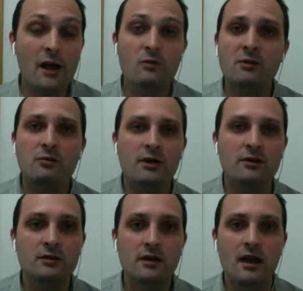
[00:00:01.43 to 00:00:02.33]
Mike
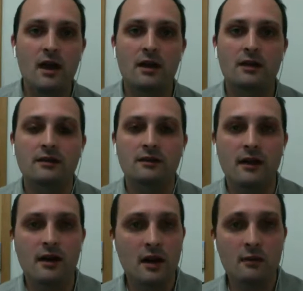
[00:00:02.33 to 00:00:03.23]
Peel, and
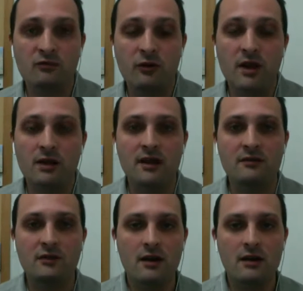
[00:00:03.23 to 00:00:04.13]
I'm from
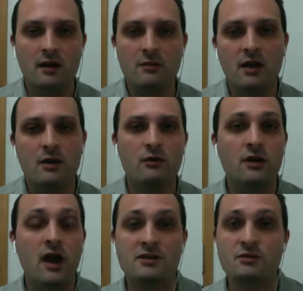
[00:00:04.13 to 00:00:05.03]
AnDevCon. I'm here with
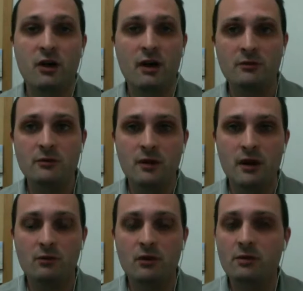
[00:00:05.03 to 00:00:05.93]
Yash Prabhu, and
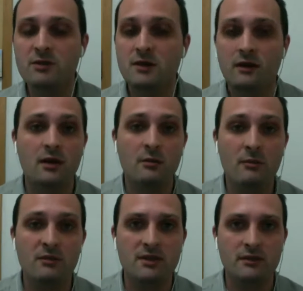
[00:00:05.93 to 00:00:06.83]
we're going to be talking about
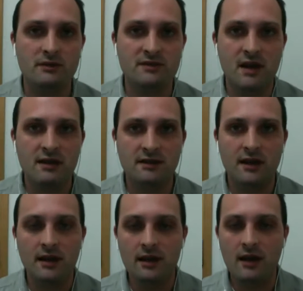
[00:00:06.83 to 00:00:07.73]
material design
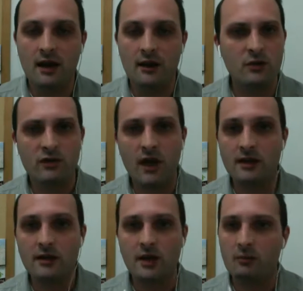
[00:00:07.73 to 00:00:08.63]
today. We've got a
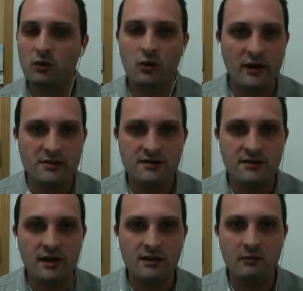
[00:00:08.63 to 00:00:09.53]
couple of questions
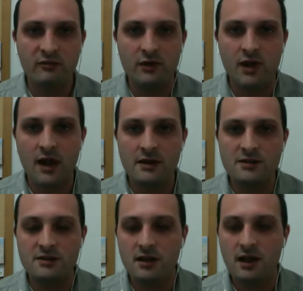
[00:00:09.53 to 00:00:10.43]
lined up for
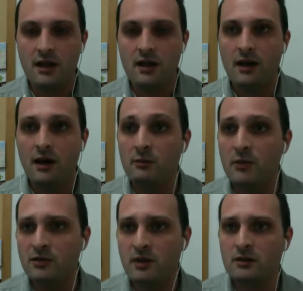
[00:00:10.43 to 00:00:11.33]
Yash,
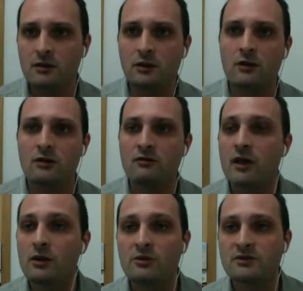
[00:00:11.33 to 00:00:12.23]
but you're
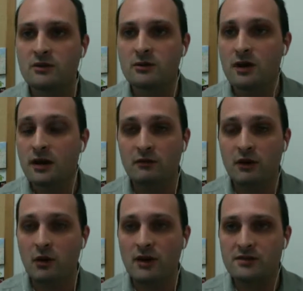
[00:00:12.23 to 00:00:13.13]
available to give your
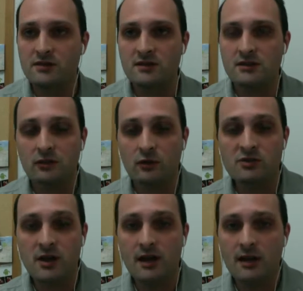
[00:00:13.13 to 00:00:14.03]
questions in the group
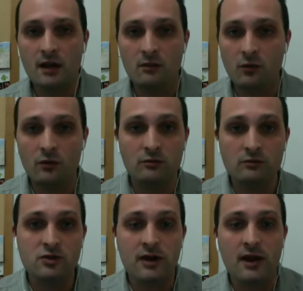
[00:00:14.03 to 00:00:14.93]
chat, and we'll
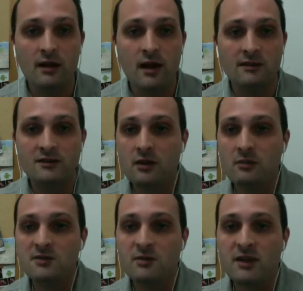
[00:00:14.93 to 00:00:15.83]
try to answer them
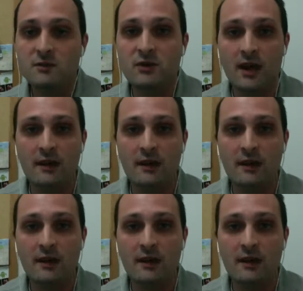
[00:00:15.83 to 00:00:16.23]
as best we can.